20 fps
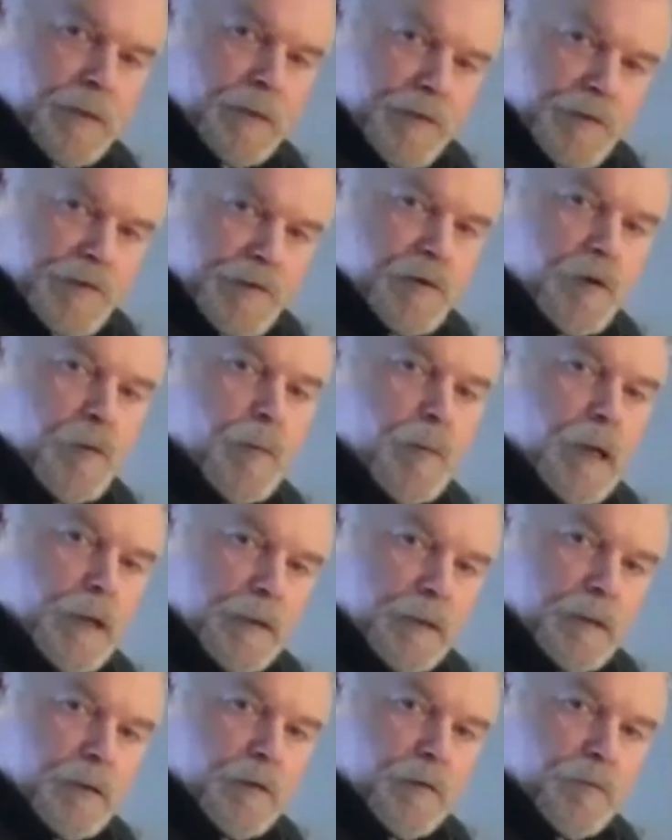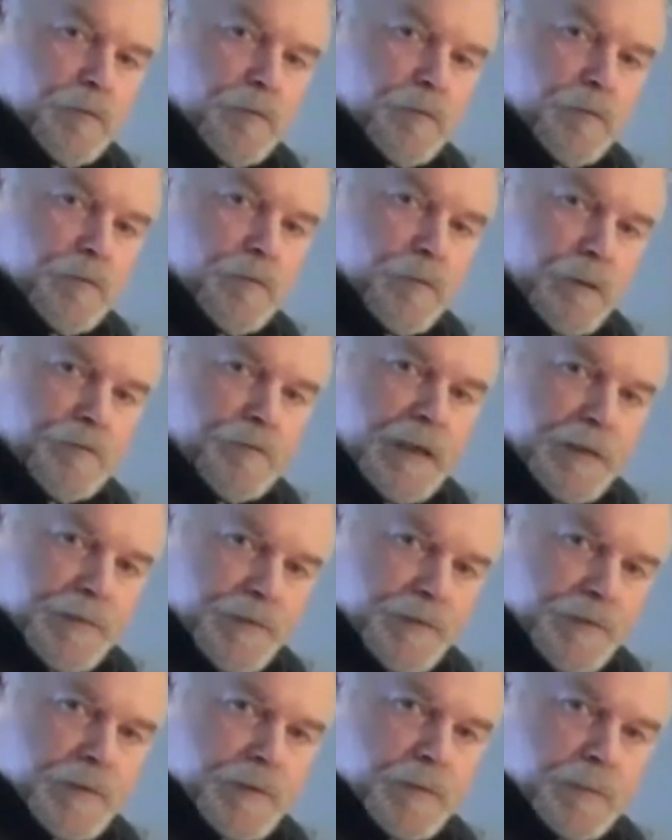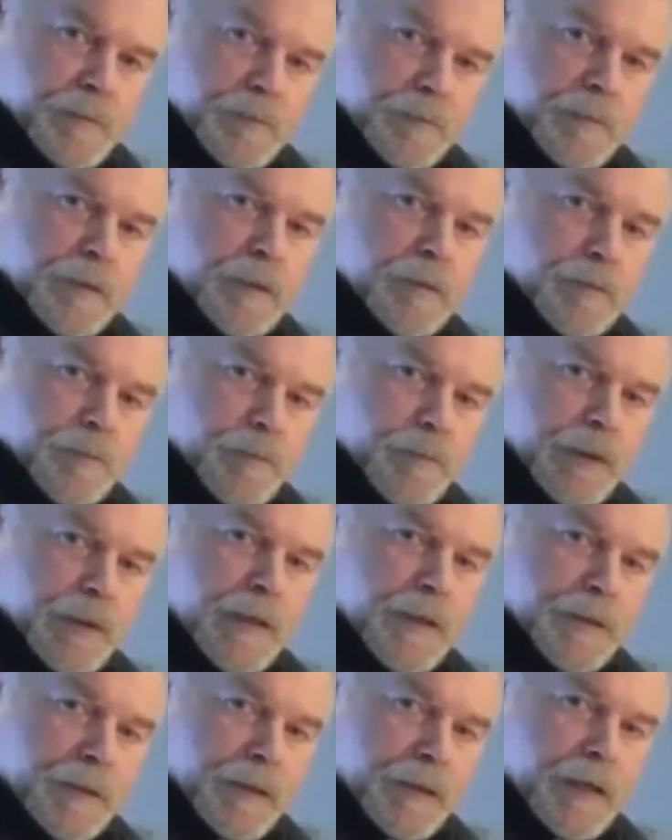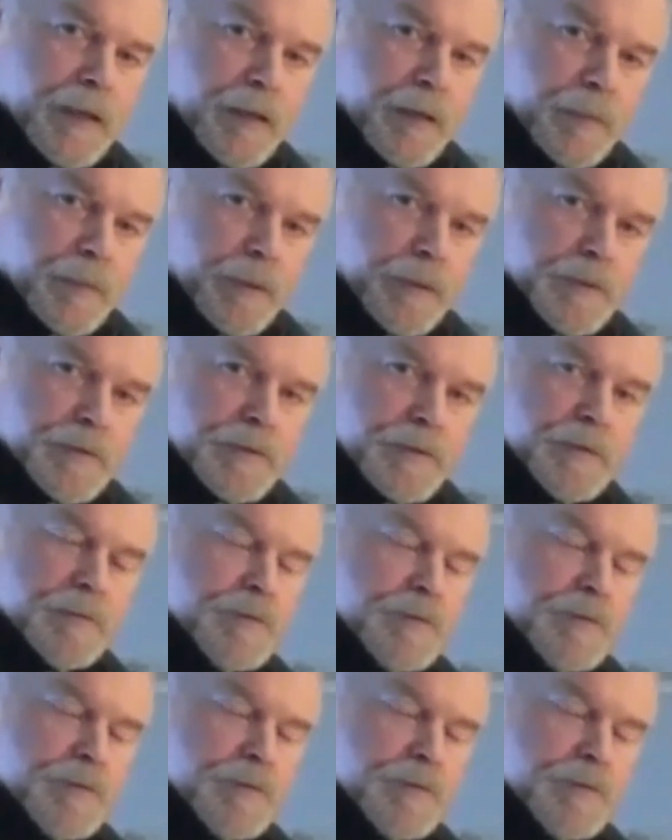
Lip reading: the stomata of dense plant canopies.